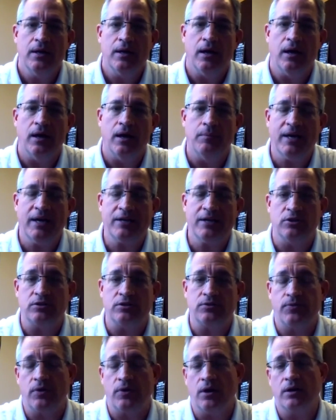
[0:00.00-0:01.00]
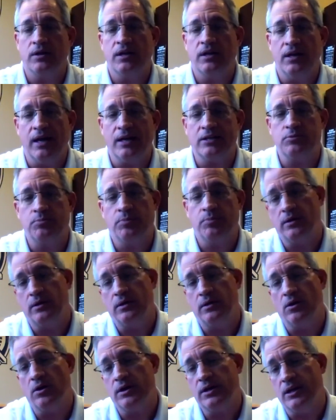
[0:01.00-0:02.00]
um, not just for our cadets, but
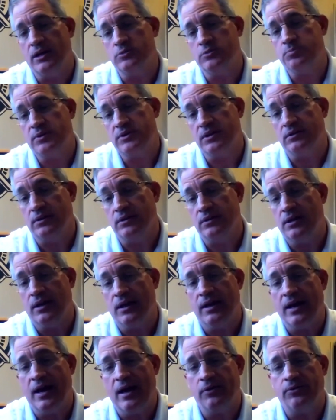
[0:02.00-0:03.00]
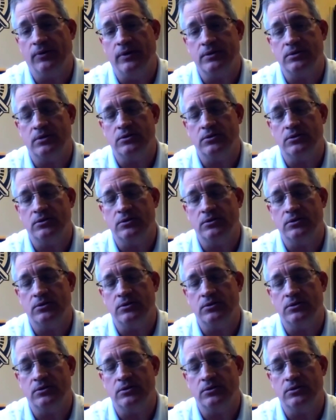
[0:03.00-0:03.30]
in our case, particularly cadet athletes.